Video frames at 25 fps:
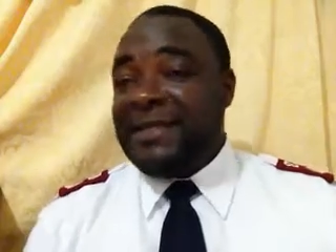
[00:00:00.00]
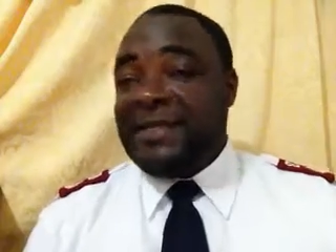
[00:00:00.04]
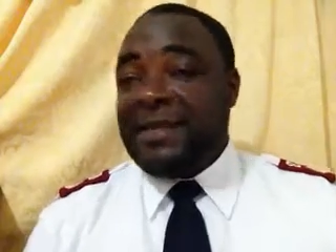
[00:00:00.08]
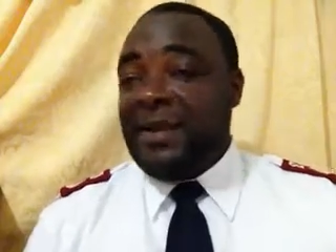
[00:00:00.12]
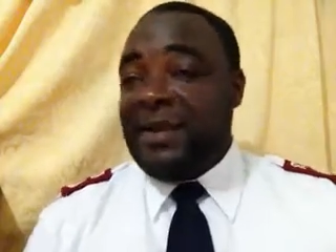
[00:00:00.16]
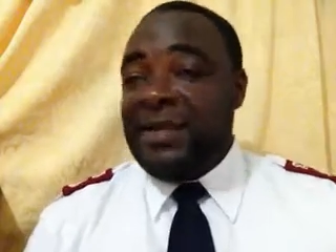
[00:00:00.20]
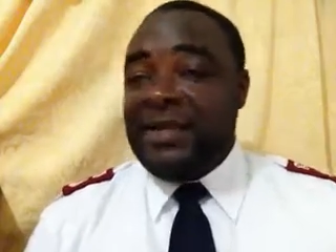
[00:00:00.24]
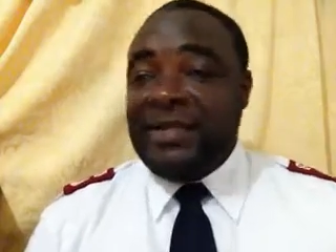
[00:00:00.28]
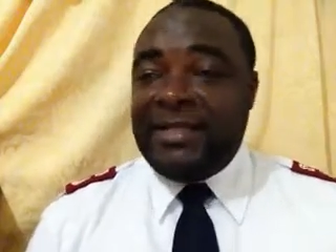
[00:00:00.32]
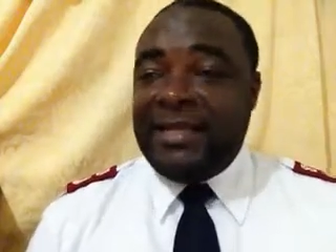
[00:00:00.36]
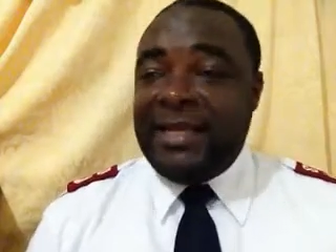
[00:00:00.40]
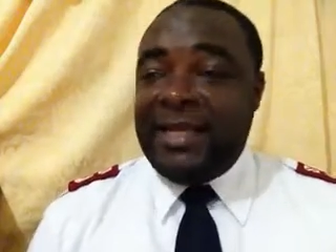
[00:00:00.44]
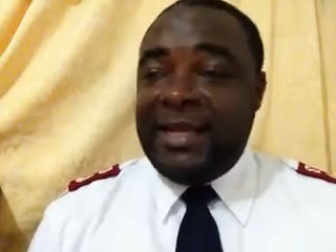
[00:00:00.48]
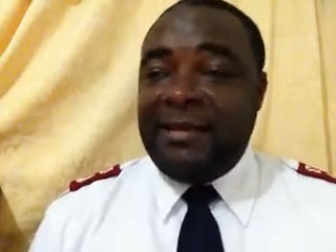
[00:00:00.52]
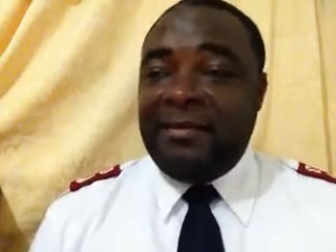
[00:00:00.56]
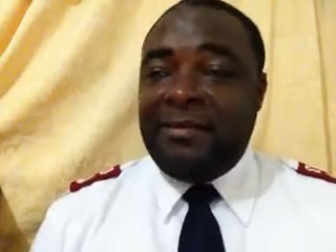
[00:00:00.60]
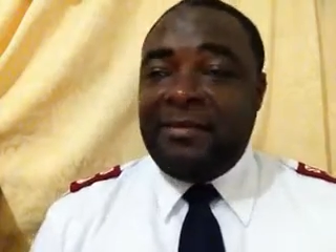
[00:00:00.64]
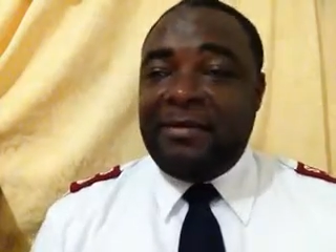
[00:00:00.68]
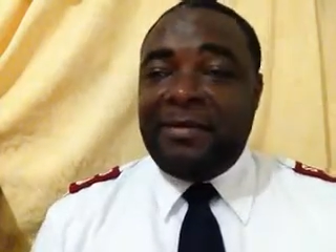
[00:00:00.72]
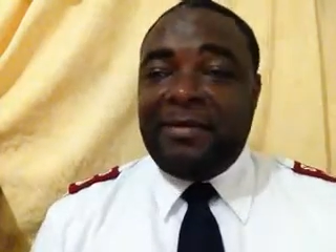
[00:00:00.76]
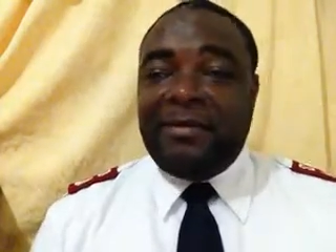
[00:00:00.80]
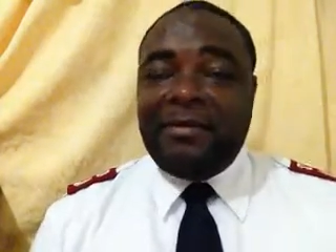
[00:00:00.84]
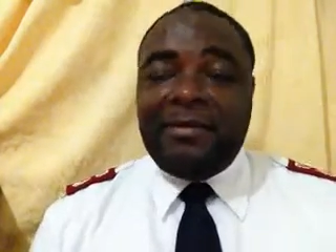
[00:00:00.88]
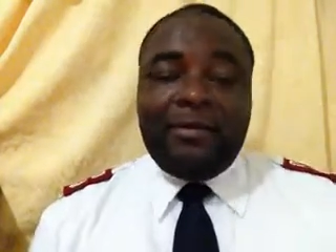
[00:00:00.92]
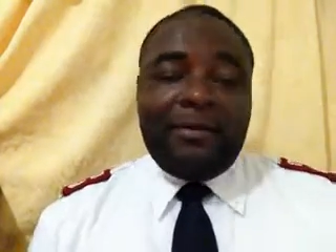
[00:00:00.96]

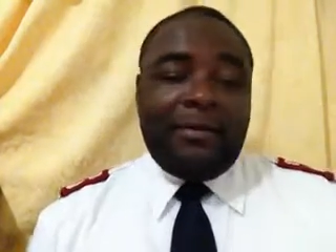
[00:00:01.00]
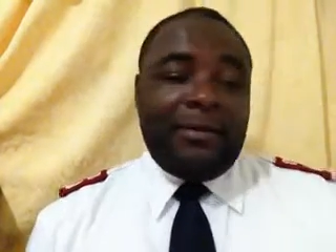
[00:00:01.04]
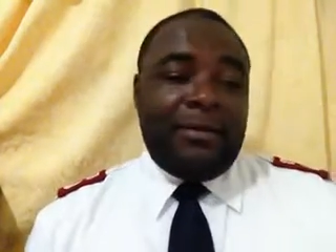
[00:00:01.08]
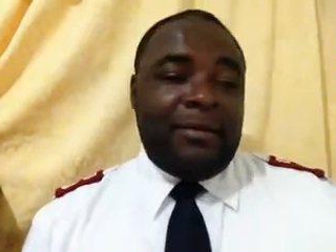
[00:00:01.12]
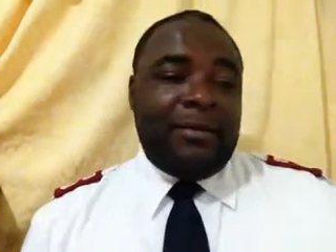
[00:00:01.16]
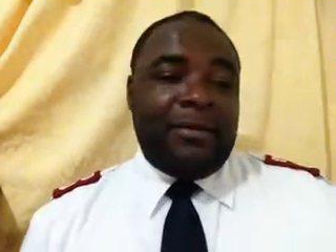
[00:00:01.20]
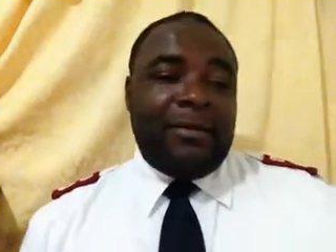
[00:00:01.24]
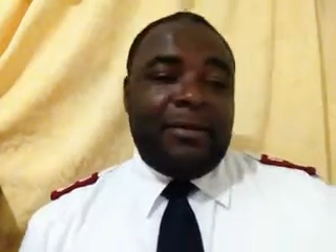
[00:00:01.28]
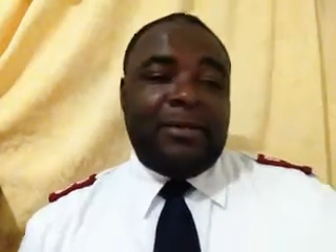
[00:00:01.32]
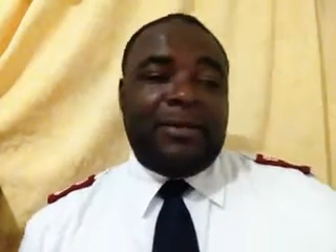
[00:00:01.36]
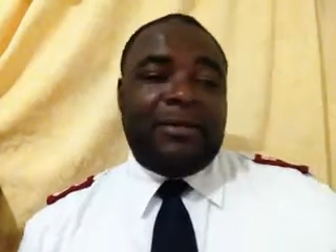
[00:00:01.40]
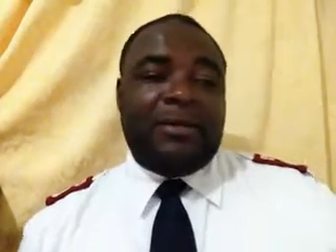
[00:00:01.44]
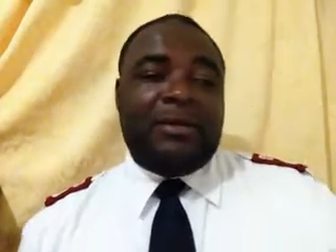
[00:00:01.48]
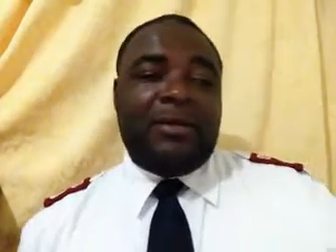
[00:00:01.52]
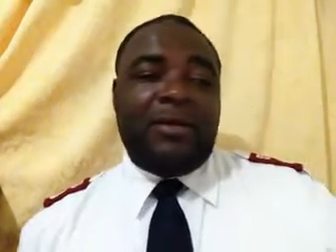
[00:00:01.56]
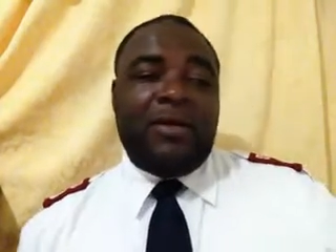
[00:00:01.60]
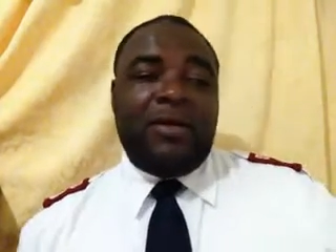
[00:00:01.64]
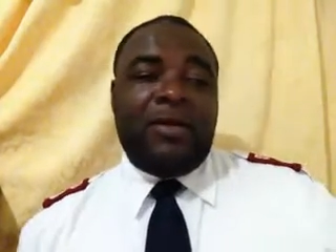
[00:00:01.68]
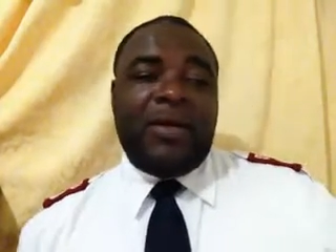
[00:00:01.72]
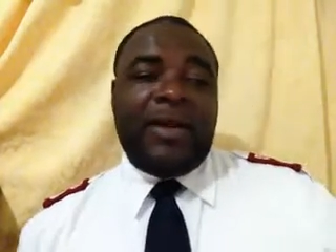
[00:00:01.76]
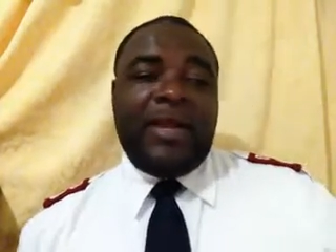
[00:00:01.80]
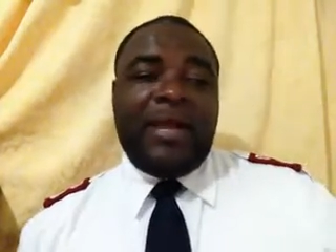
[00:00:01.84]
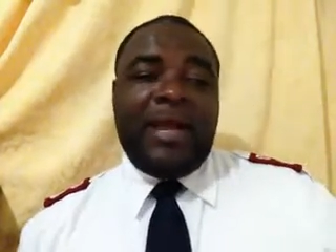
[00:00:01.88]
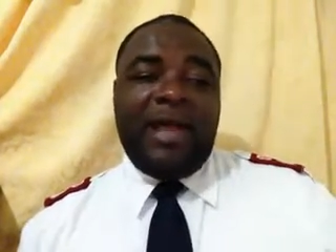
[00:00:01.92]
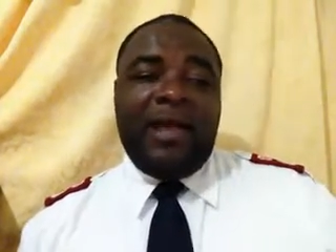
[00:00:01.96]
continuing the
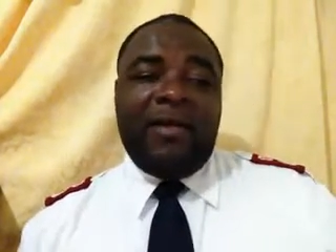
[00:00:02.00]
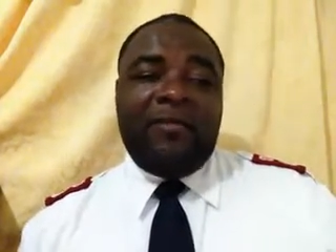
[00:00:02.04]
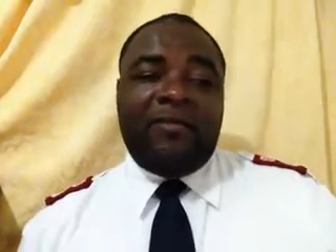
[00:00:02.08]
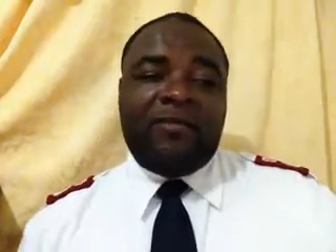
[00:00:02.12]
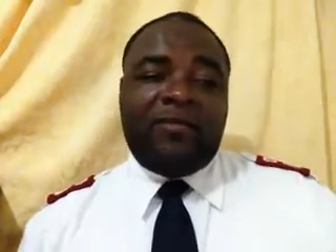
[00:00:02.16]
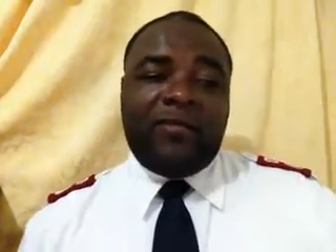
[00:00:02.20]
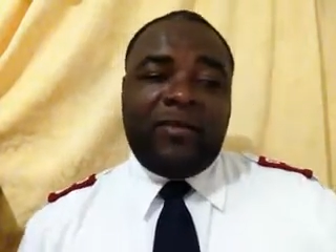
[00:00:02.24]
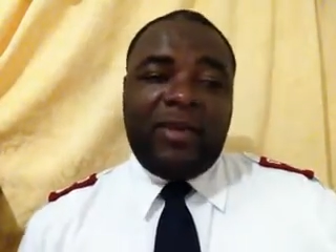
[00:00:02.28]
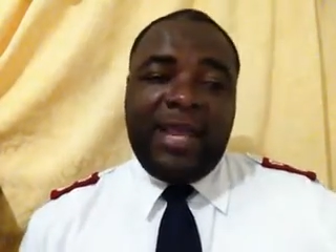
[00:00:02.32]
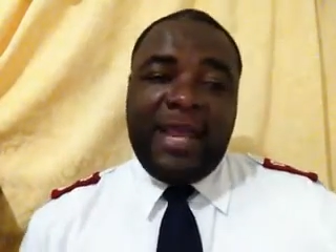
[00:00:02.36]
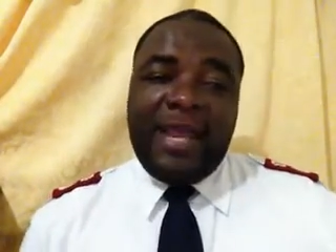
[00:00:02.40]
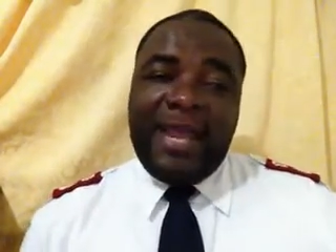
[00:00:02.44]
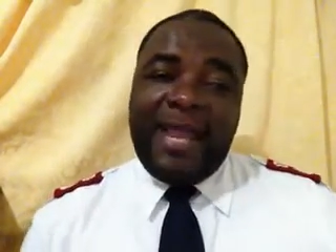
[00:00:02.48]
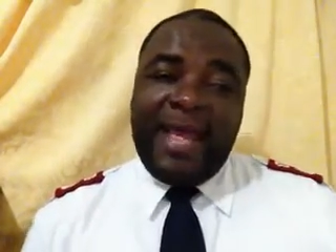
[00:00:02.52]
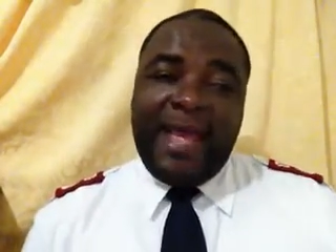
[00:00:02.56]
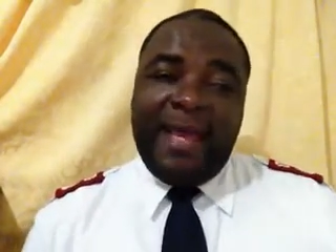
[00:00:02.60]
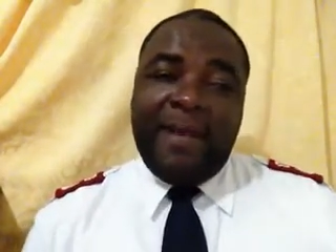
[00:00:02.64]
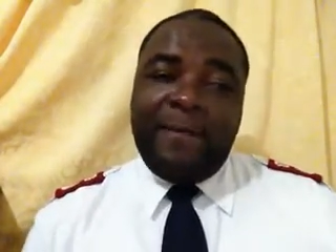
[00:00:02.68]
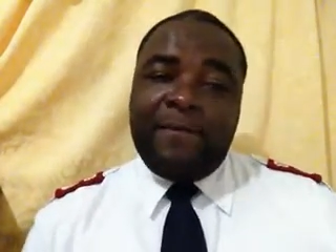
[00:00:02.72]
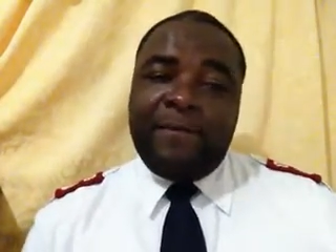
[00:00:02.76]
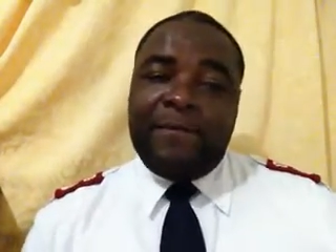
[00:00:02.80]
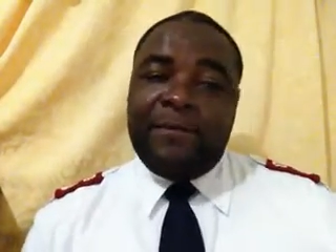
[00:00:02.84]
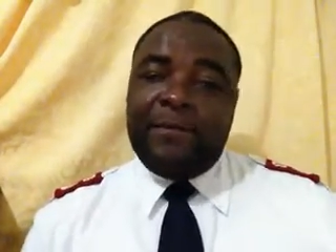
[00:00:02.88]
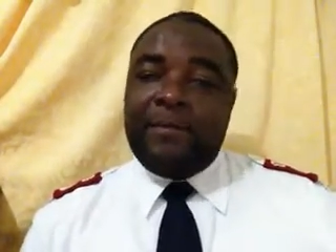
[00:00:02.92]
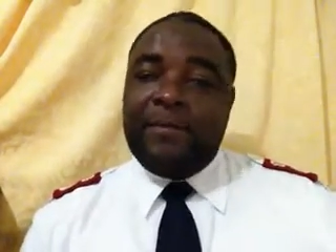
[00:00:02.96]
story of
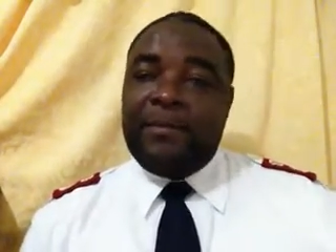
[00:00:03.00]
Rahab